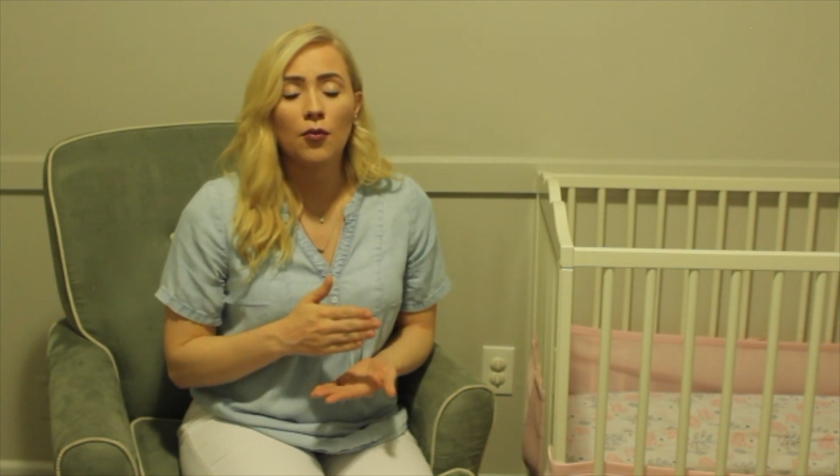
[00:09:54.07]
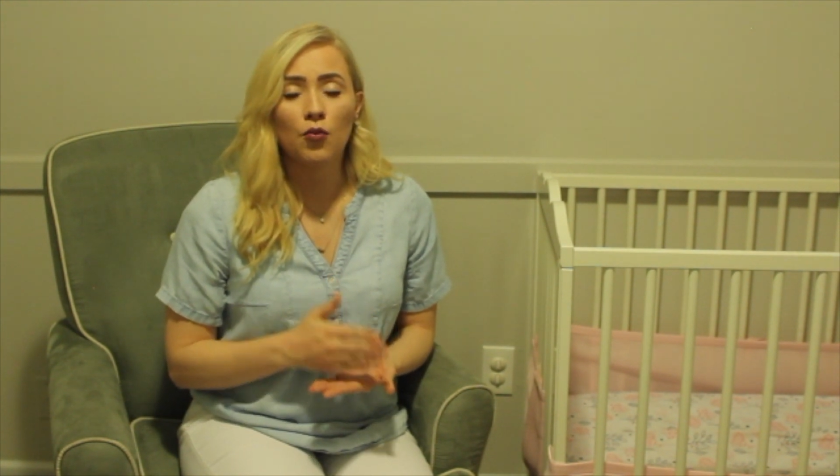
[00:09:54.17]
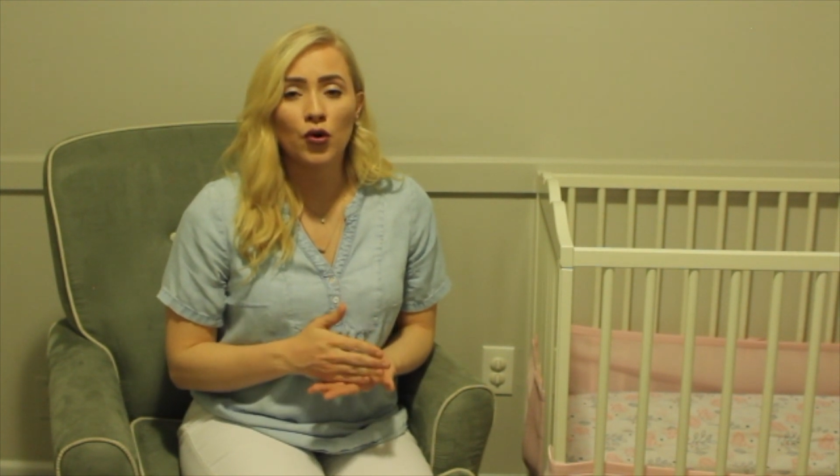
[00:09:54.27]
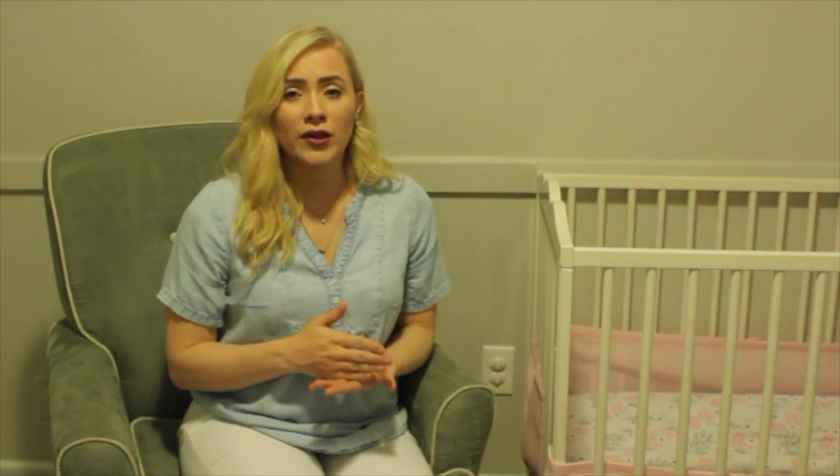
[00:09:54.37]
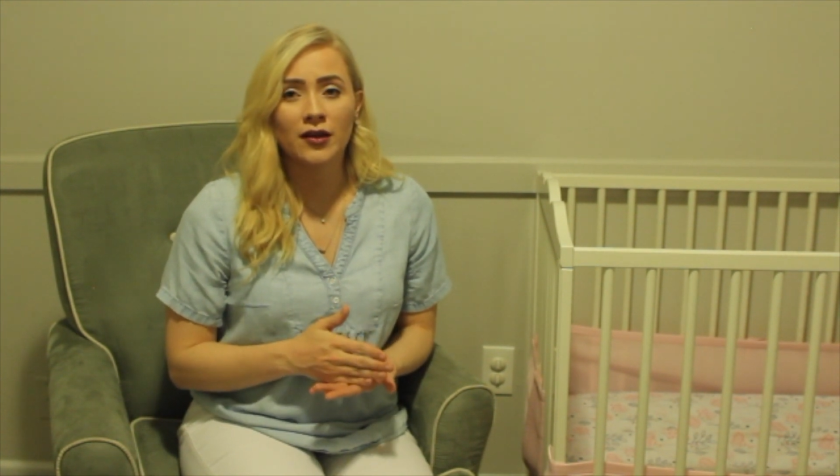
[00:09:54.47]

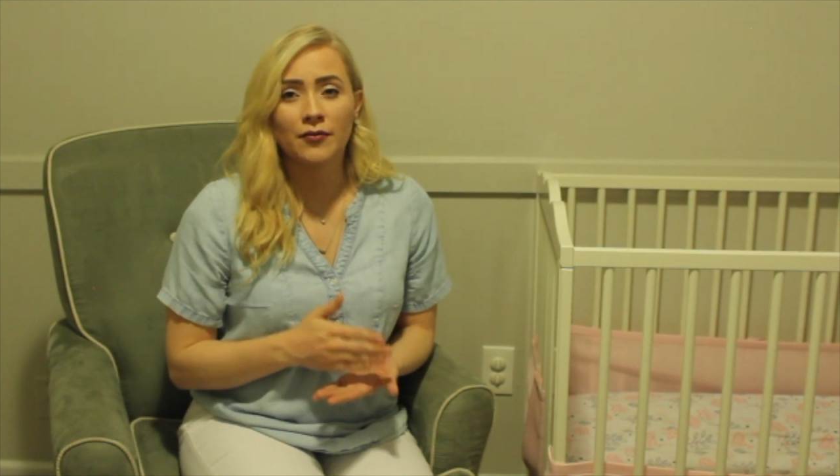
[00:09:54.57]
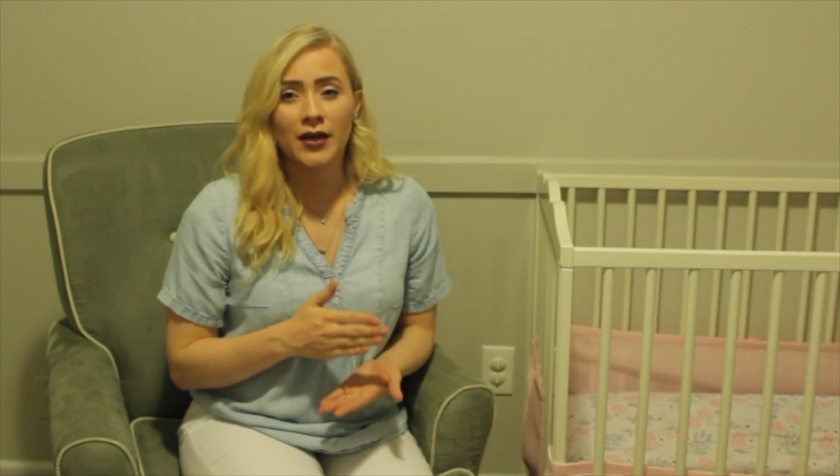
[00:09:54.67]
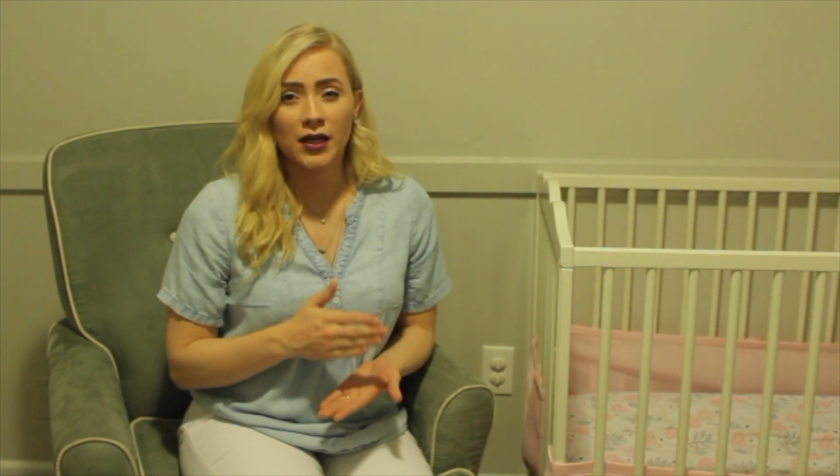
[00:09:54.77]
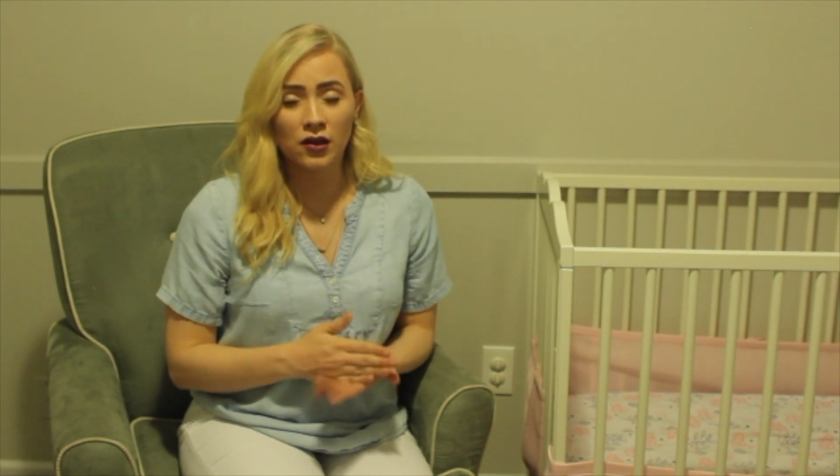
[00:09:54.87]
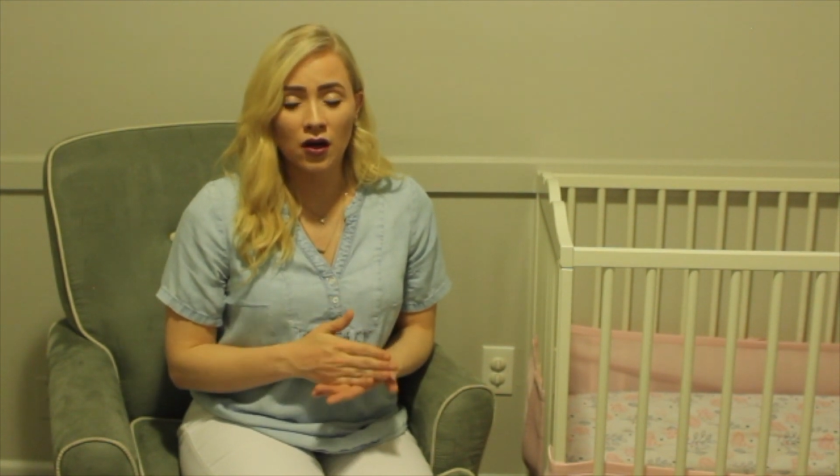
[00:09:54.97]
more than a
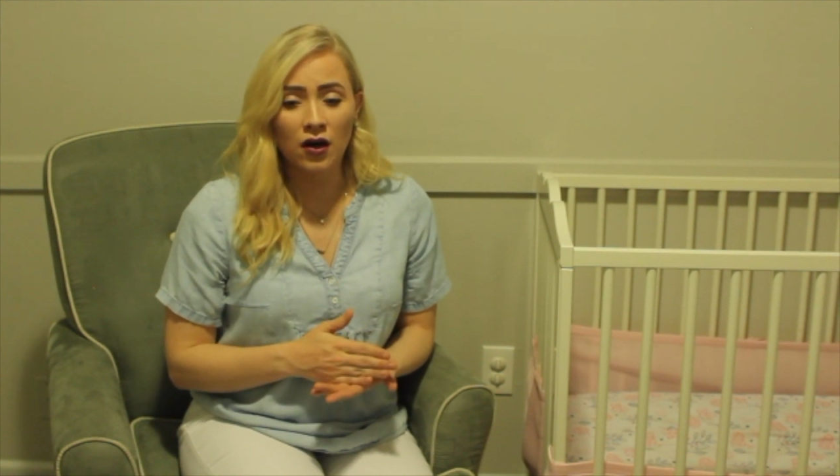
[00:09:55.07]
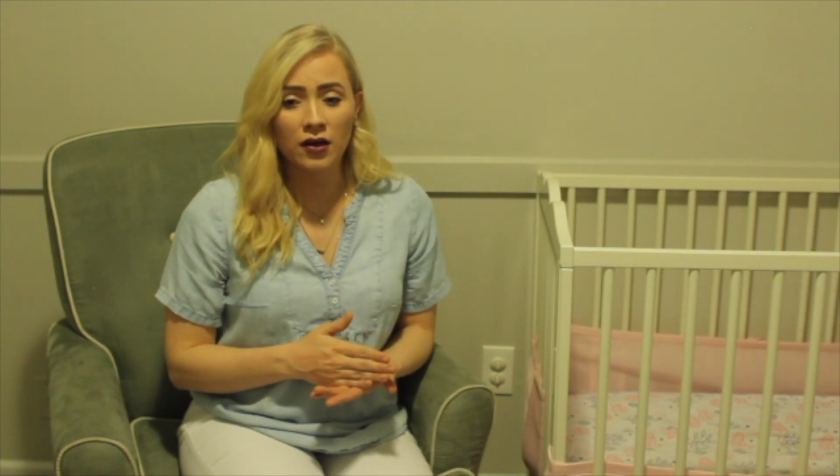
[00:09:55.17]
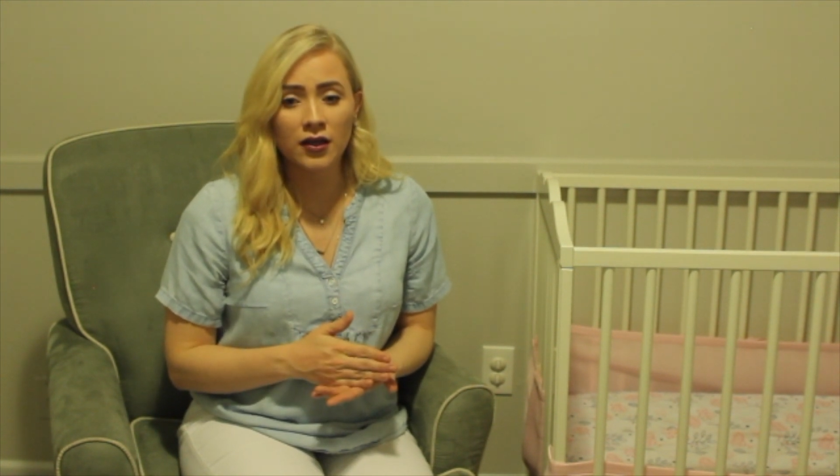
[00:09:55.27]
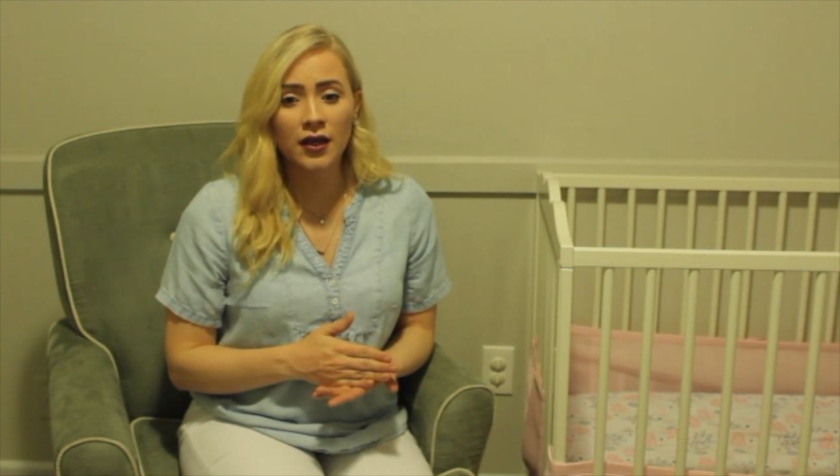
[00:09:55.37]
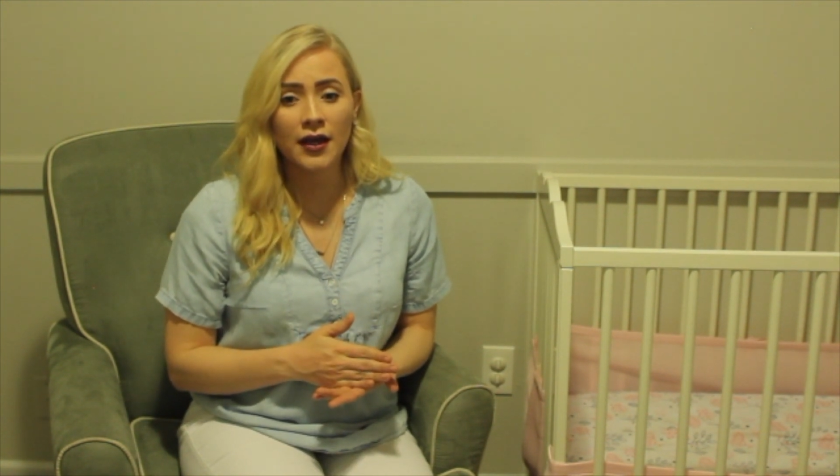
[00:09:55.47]
minute
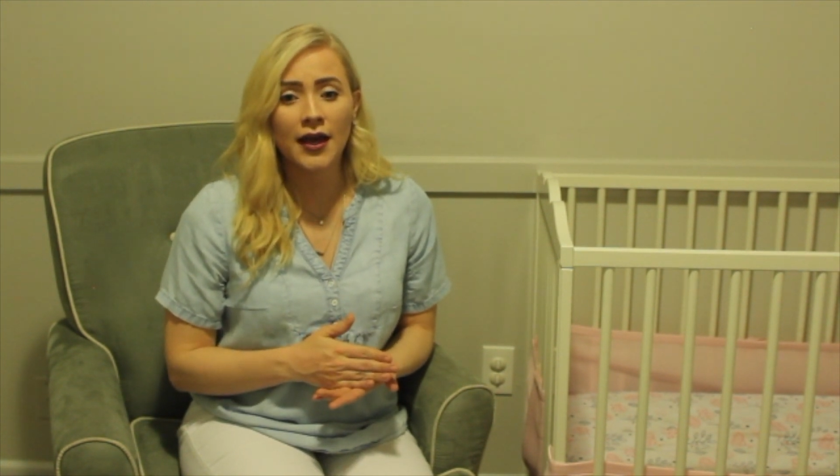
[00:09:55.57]
long.